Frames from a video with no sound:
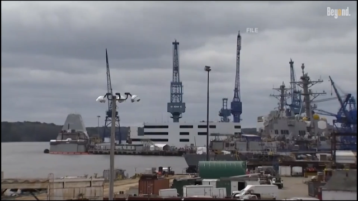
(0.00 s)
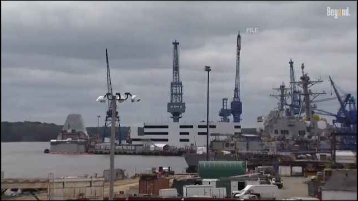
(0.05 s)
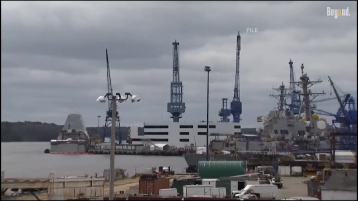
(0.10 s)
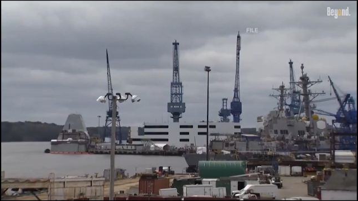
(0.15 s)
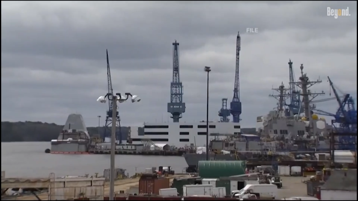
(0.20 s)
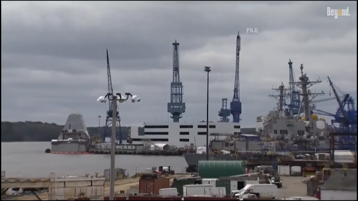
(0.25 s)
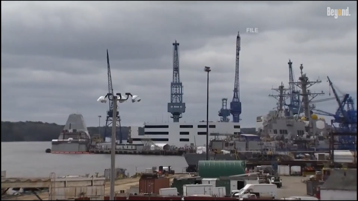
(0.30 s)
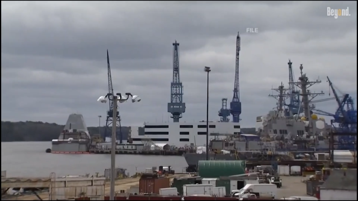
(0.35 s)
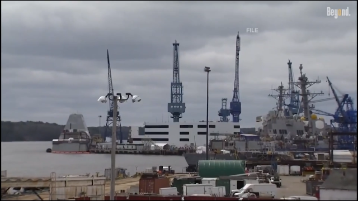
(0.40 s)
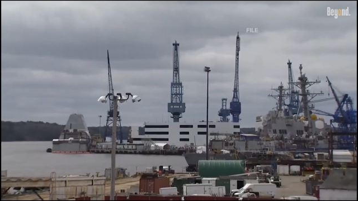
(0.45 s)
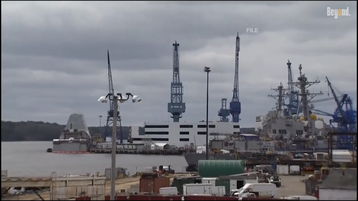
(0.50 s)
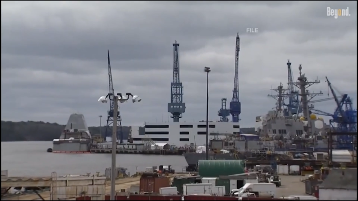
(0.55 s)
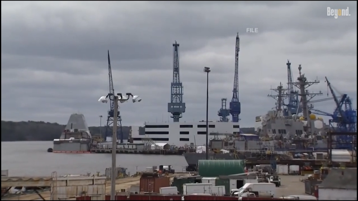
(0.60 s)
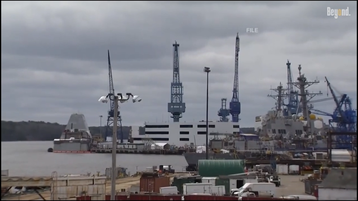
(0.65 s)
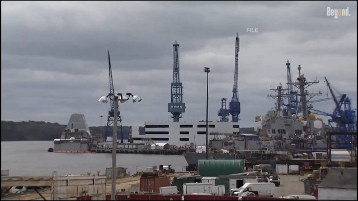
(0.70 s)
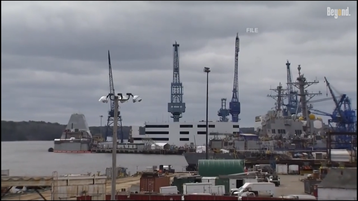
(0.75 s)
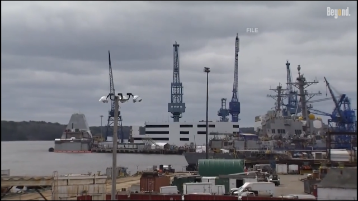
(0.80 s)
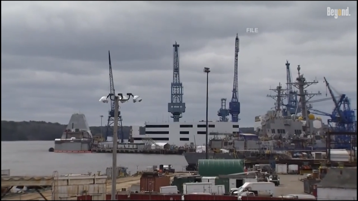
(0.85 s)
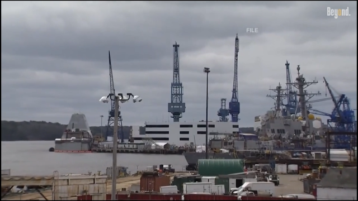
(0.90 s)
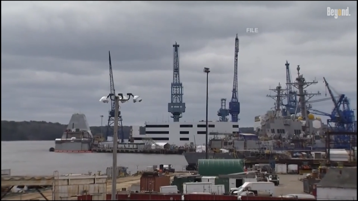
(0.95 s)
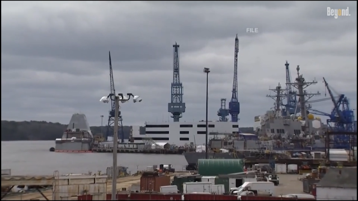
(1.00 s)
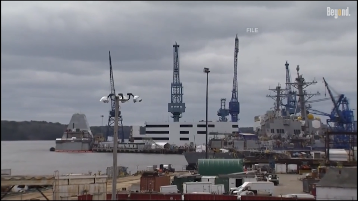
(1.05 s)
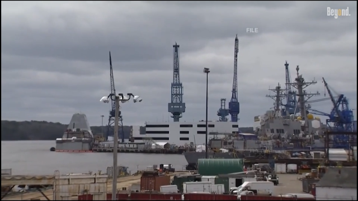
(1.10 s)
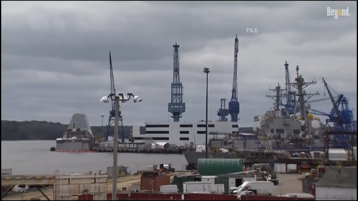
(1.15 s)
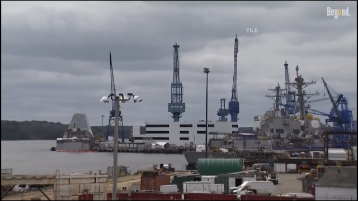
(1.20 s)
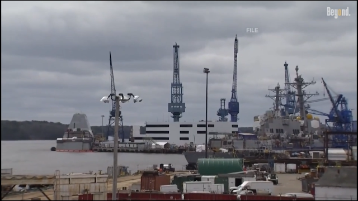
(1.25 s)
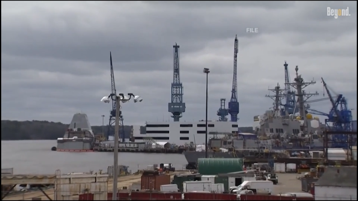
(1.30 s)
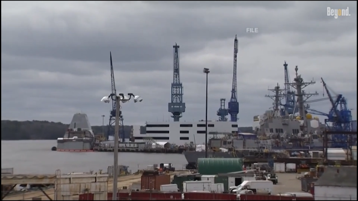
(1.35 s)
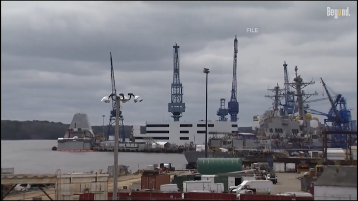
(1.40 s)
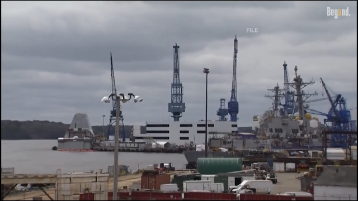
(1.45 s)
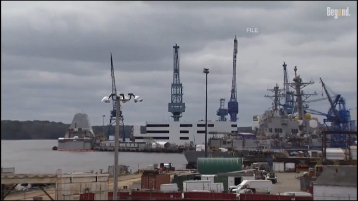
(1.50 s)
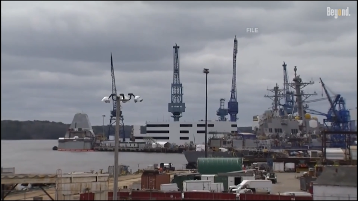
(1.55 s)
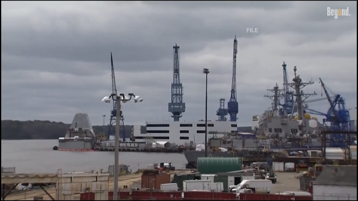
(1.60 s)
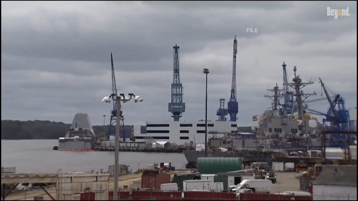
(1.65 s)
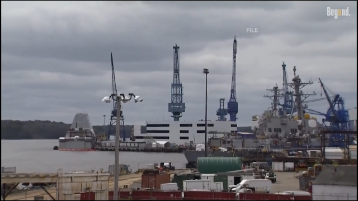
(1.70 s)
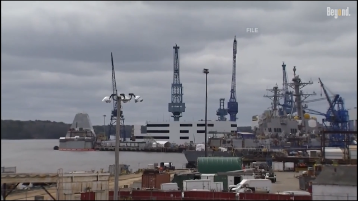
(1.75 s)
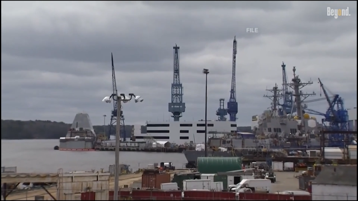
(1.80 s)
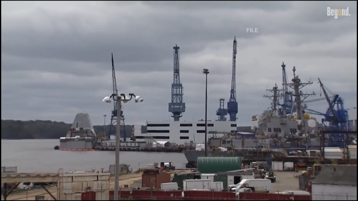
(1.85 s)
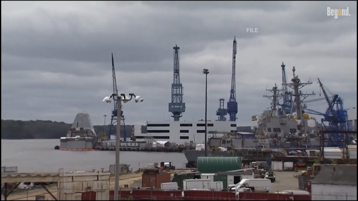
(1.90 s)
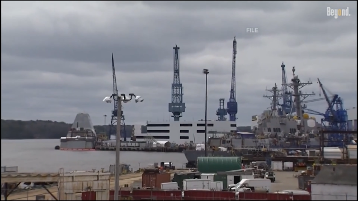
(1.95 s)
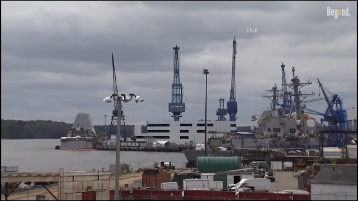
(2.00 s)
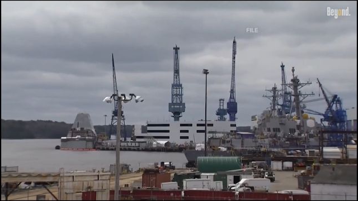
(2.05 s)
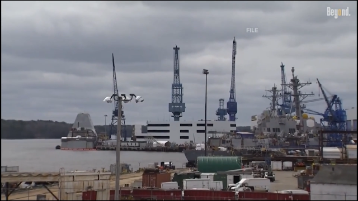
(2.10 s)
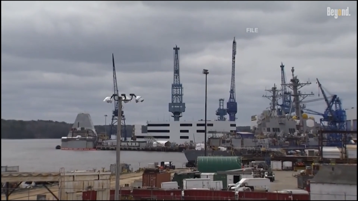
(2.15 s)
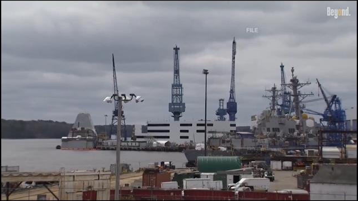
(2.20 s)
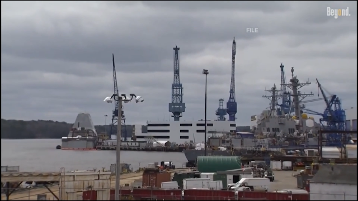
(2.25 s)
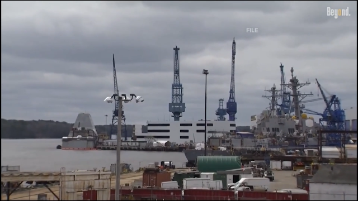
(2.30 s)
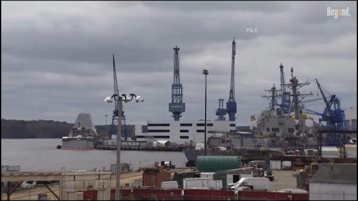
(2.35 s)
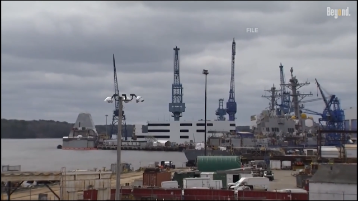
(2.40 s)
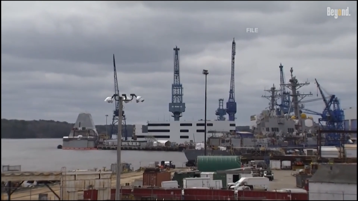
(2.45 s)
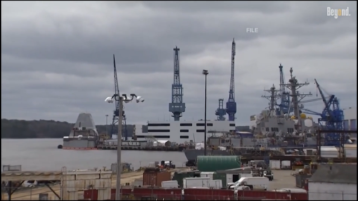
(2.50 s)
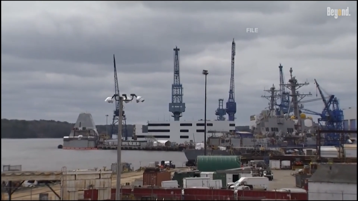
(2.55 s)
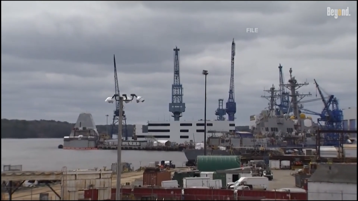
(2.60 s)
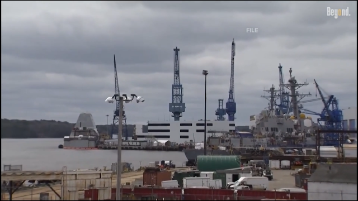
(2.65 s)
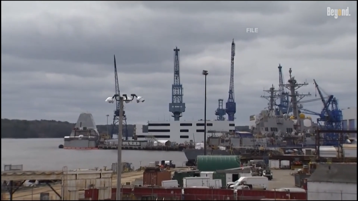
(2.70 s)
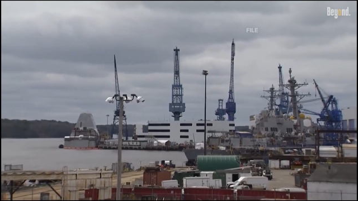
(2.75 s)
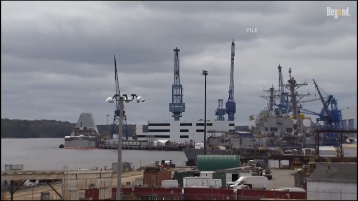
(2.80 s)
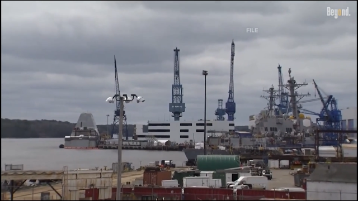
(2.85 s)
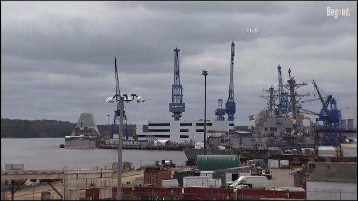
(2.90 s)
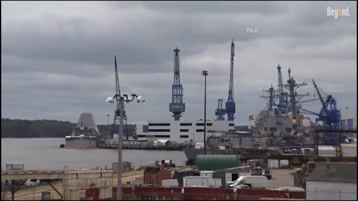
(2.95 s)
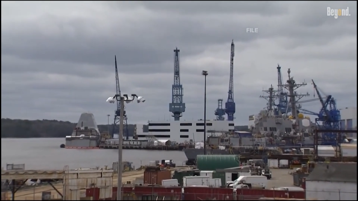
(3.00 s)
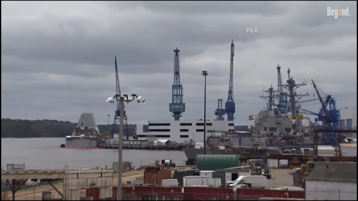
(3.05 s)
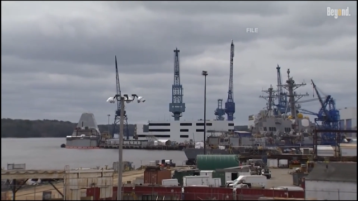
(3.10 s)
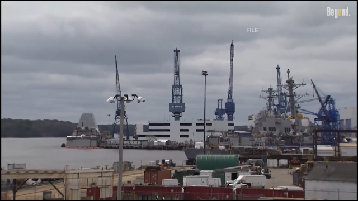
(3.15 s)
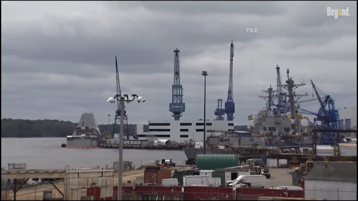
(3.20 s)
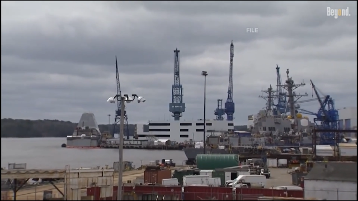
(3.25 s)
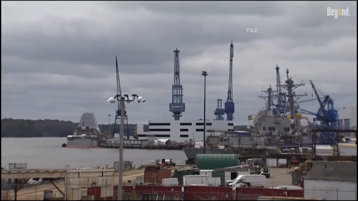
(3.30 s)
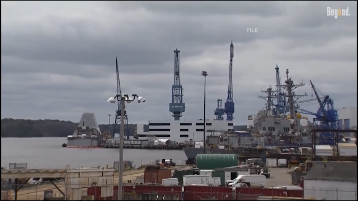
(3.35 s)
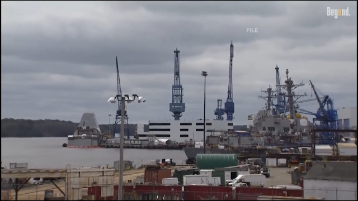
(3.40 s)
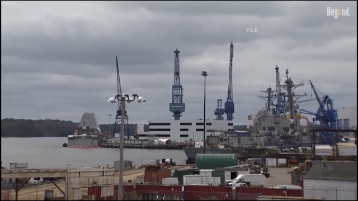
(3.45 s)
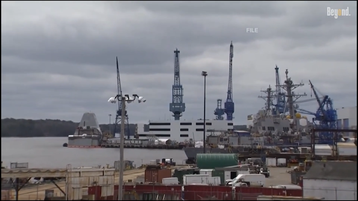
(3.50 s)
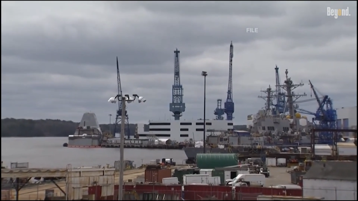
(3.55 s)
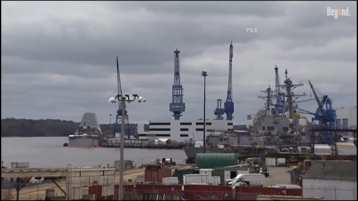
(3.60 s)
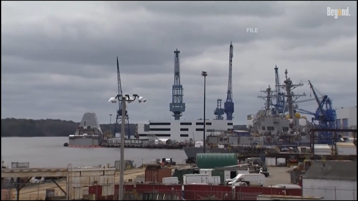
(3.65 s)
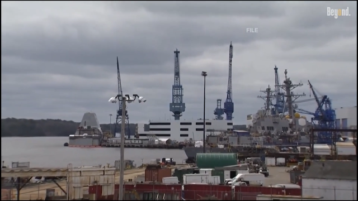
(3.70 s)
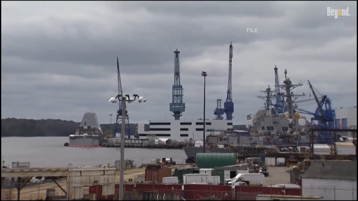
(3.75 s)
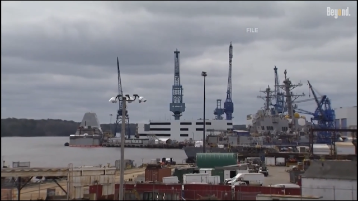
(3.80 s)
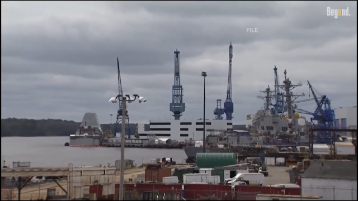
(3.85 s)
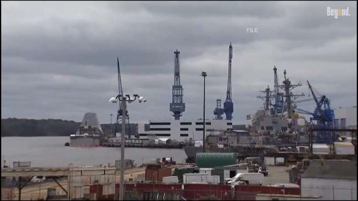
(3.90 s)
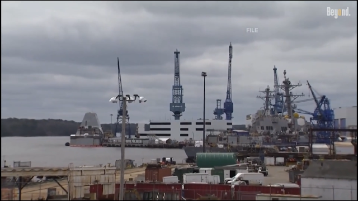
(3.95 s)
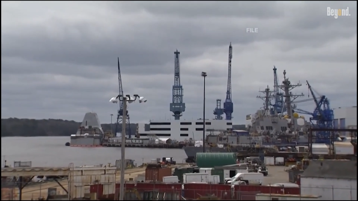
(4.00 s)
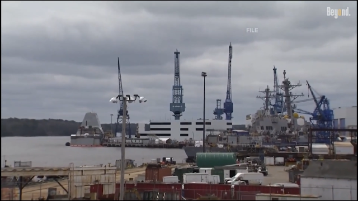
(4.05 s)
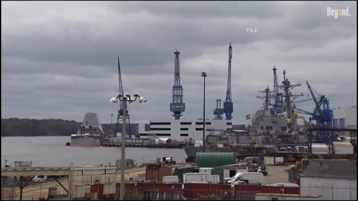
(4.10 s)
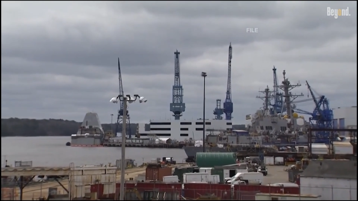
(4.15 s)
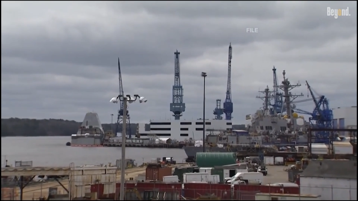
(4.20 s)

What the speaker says: [unreadable: no face in view]